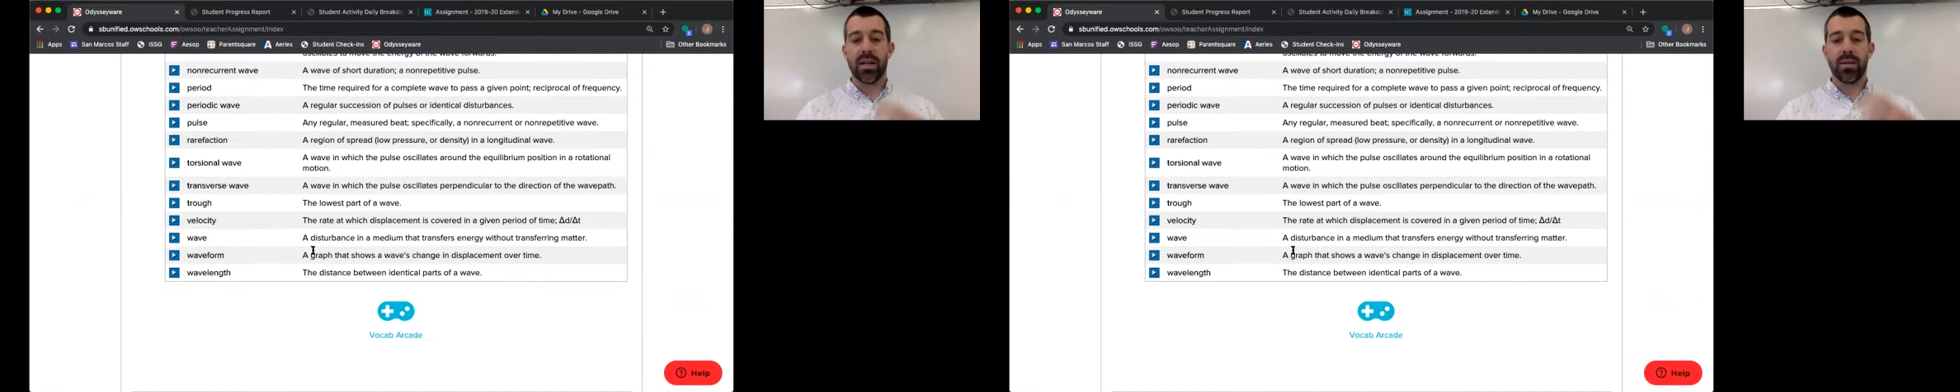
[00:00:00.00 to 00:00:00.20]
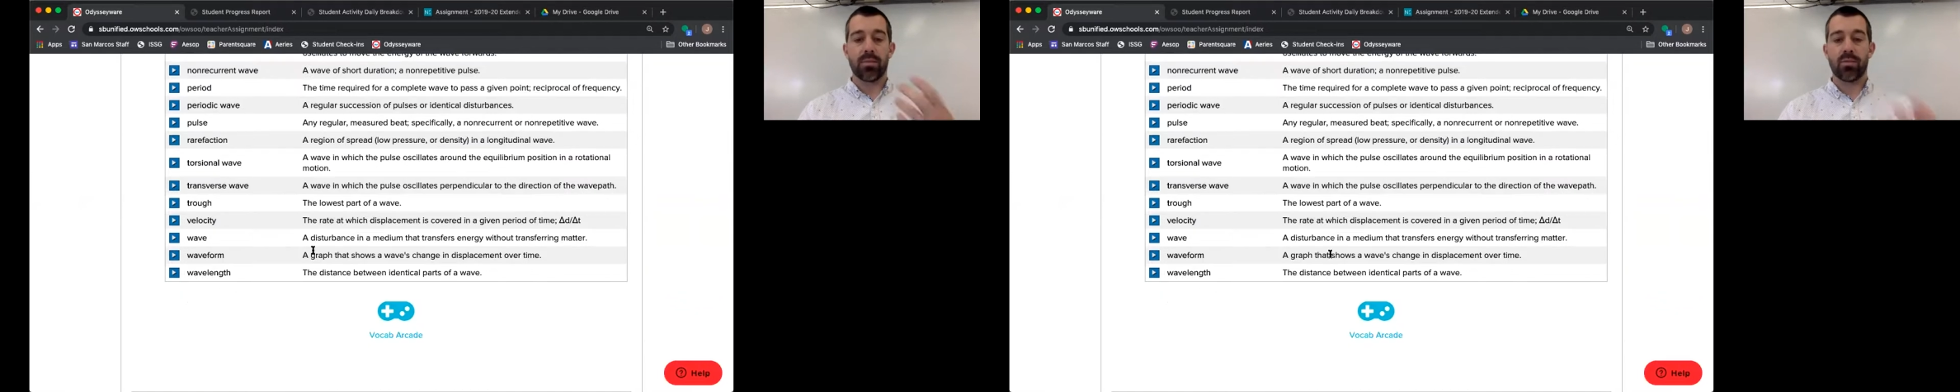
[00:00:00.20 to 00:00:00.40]

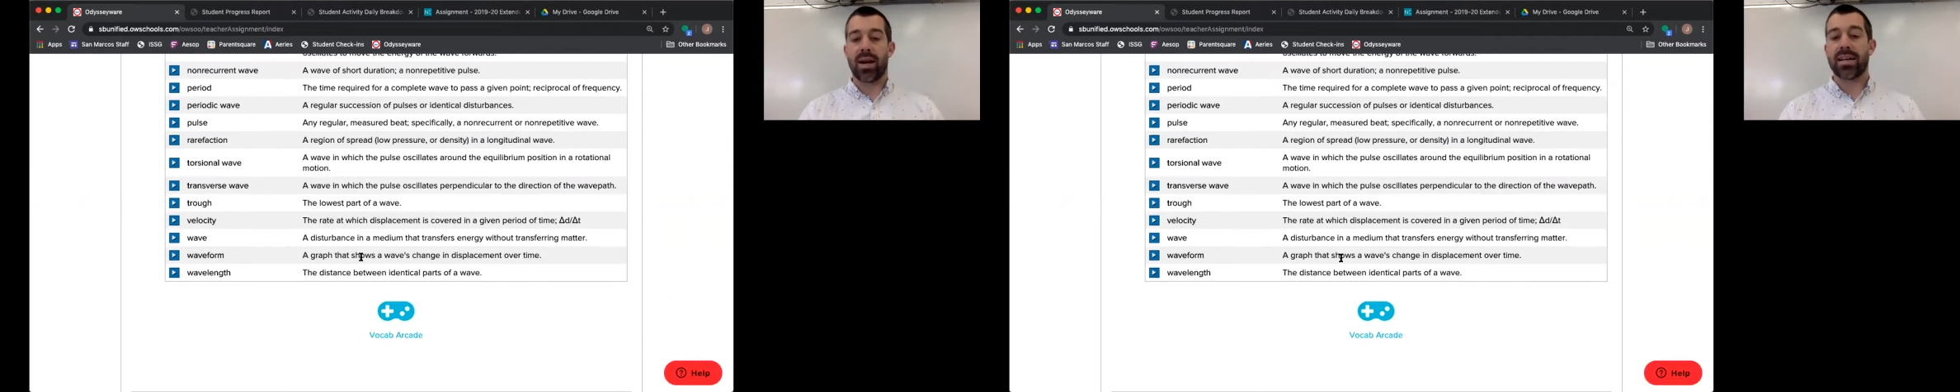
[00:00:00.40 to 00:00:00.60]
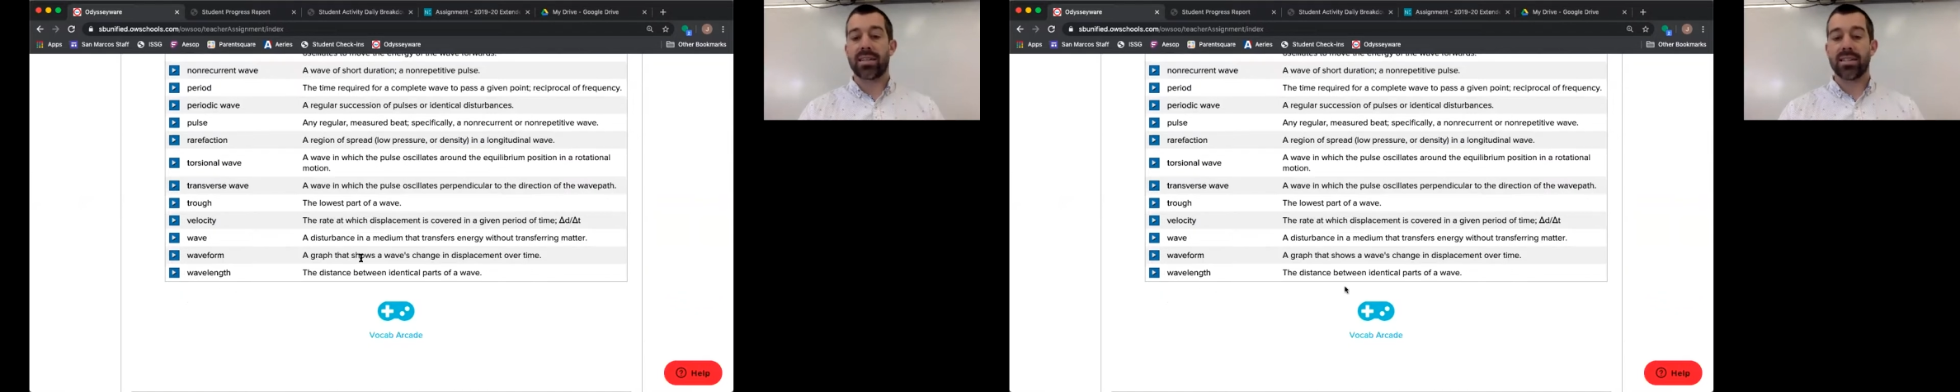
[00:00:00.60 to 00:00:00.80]
and
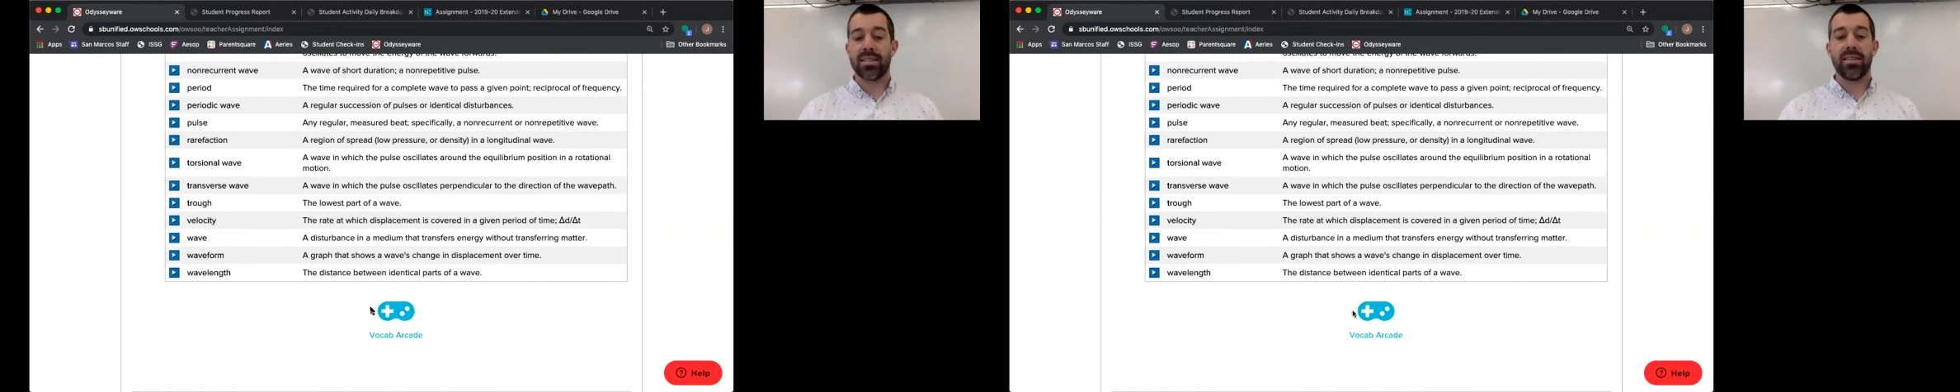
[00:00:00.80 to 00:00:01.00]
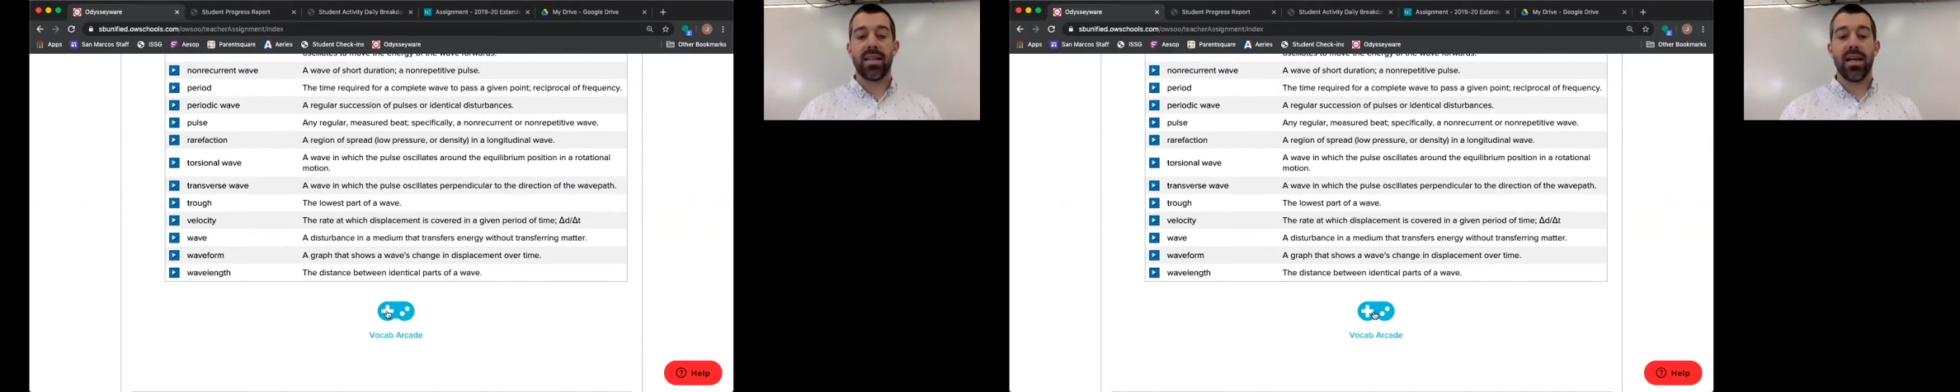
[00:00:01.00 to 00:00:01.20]
practicing
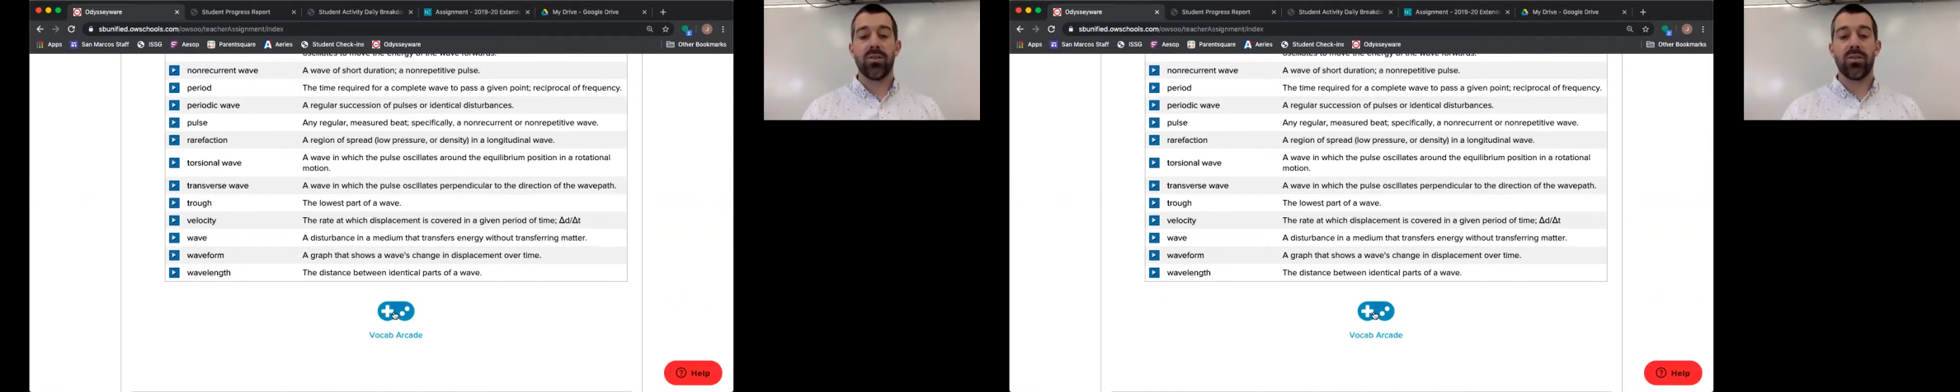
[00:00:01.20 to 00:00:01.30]
that,